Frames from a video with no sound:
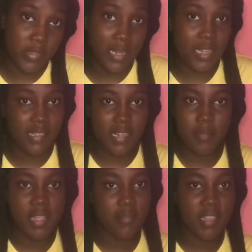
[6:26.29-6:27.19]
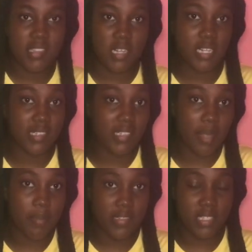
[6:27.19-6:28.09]
and these are basically the same
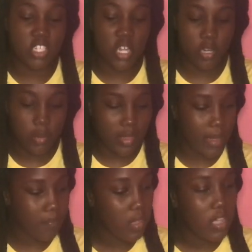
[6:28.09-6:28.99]
procedure I do with them.